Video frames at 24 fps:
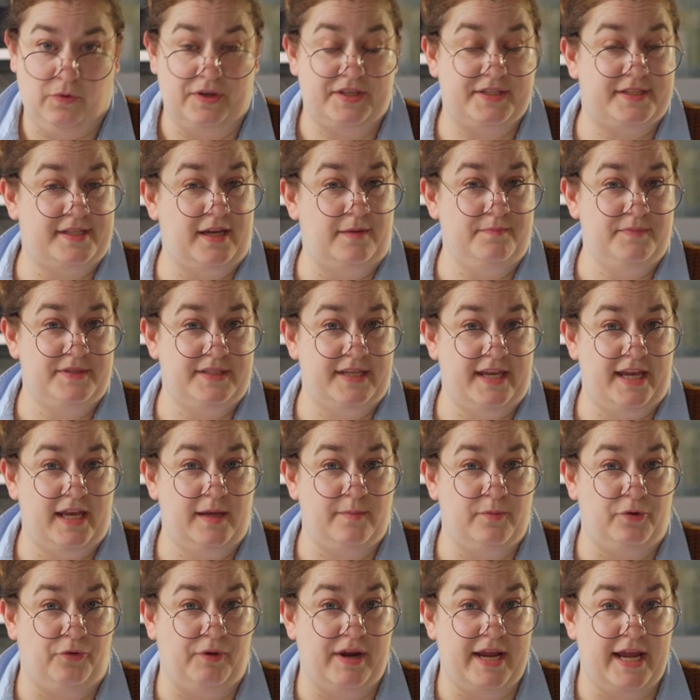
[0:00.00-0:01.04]
with some
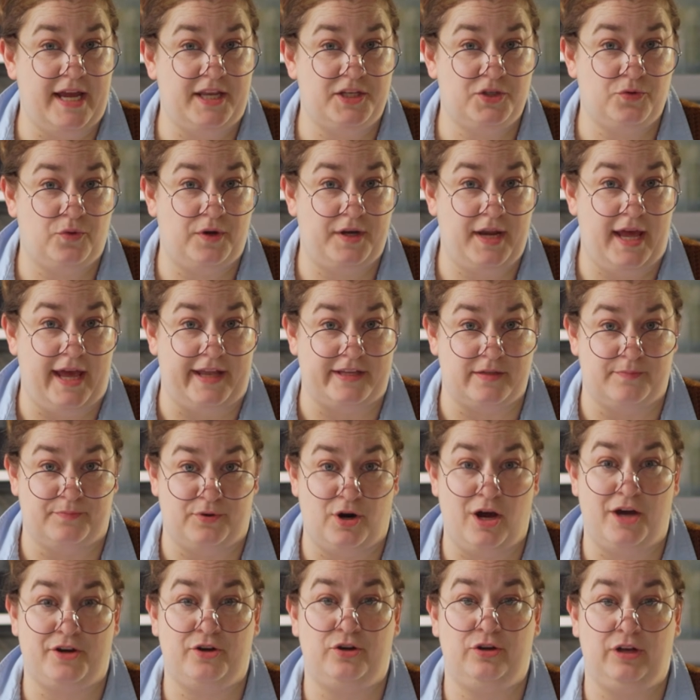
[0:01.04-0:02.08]
saying Marie Antoinette
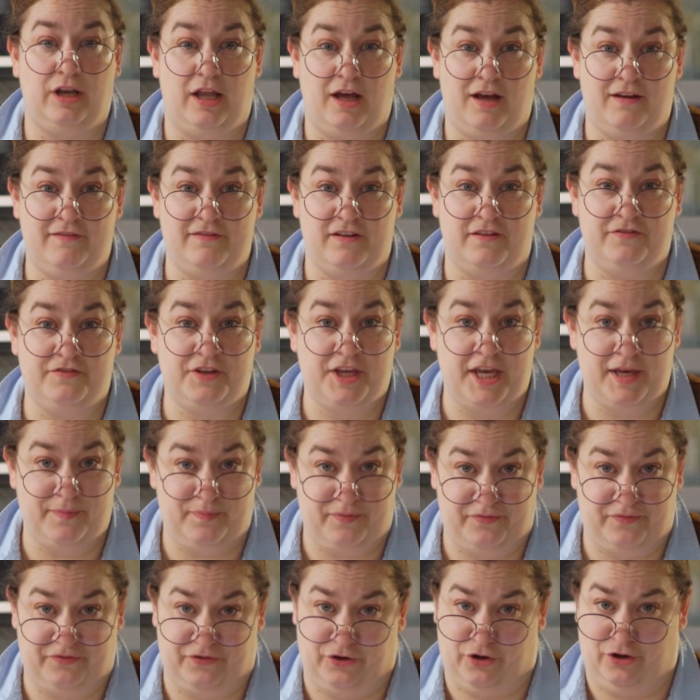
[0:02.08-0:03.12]
brought her love of
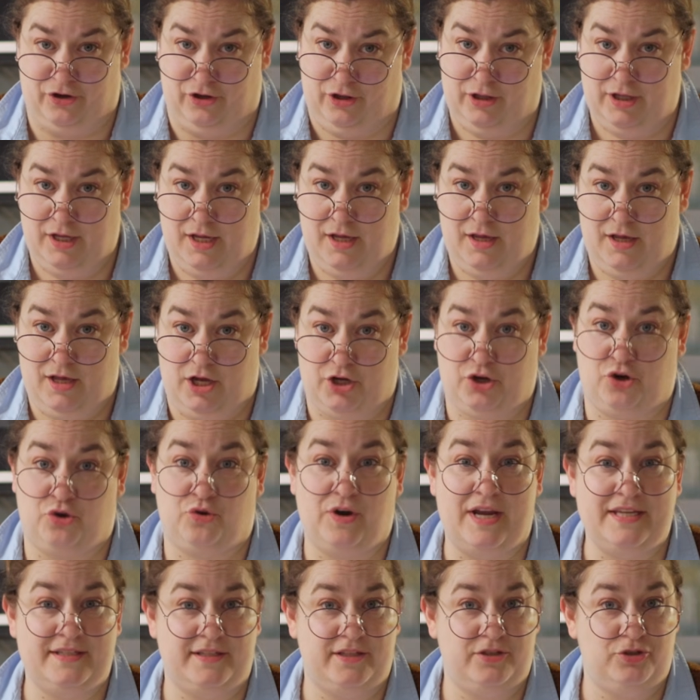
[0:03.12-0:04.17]
kipferl, a
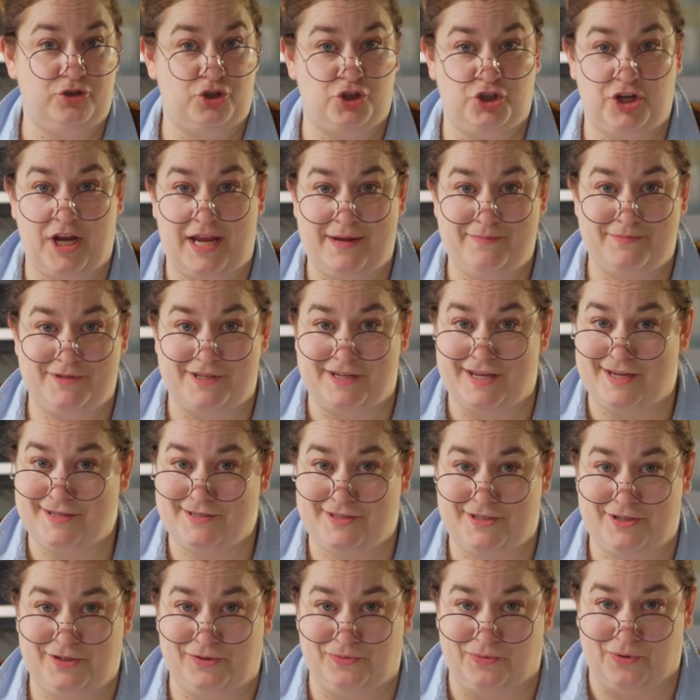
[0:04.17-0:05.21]
crescent-shaped
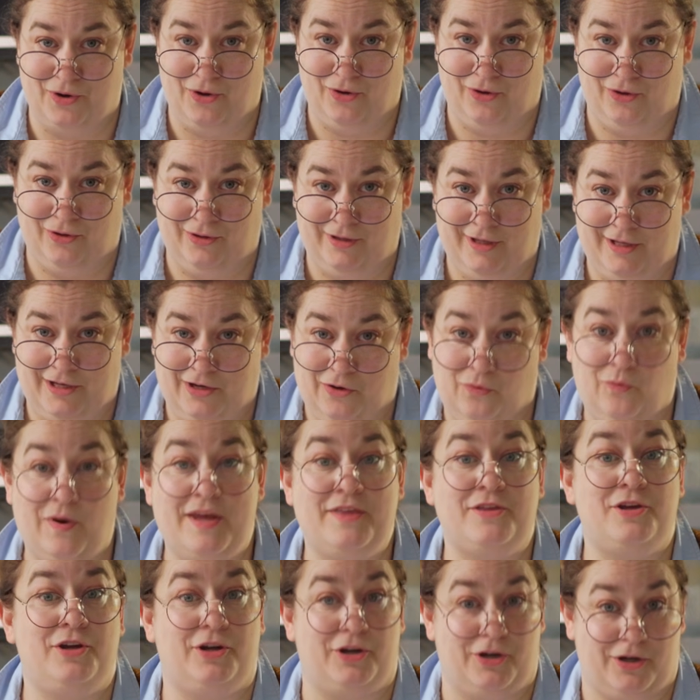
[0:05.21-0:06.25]
yeasted roll,
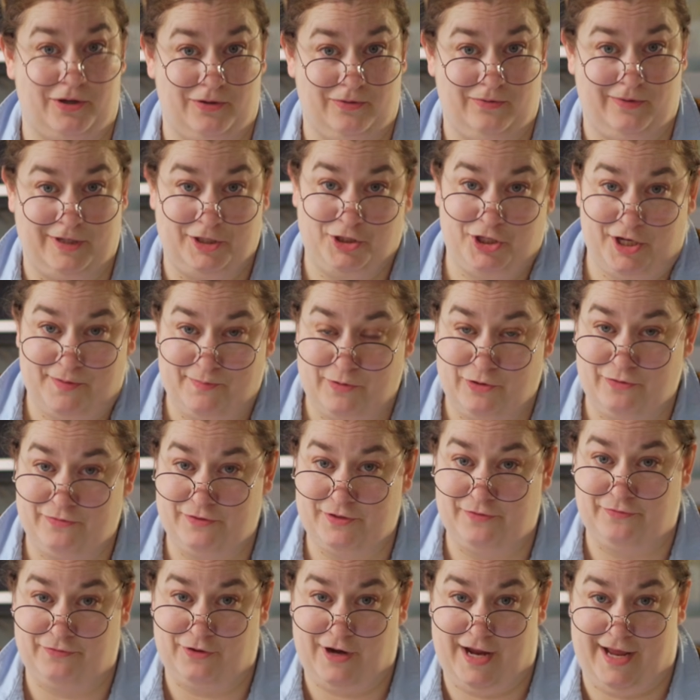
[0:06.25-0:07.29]
with her when she moved
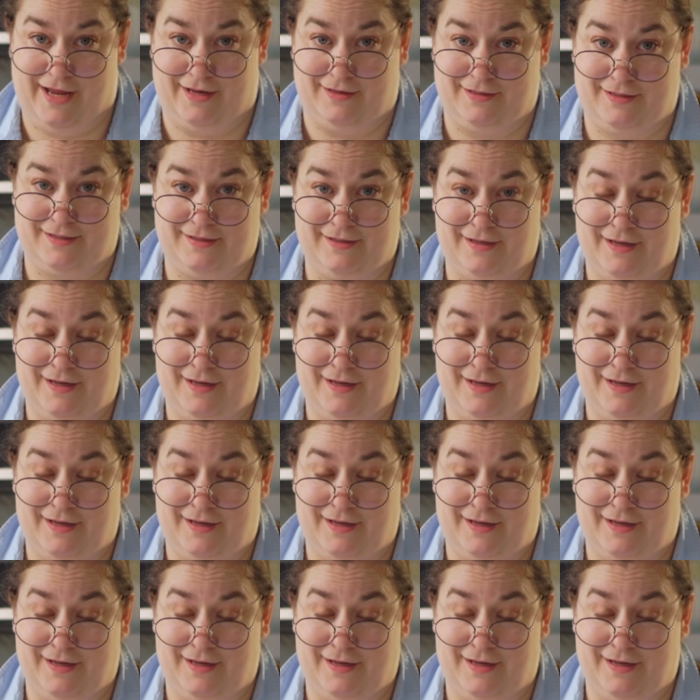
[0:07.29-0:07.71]
to France.